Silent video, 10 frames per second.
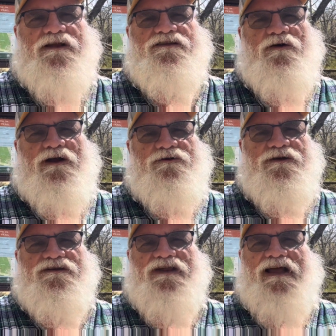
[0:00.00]
so I knew
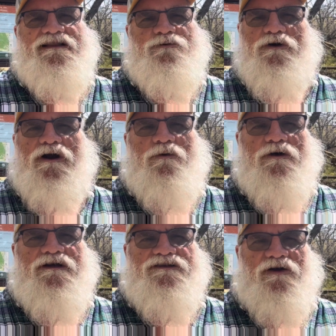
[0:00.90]
exactly where I
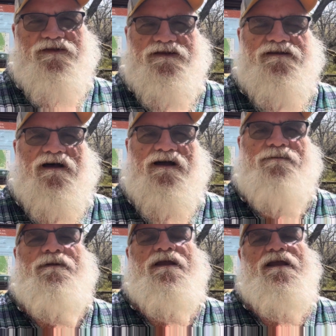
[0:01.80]
was all the time.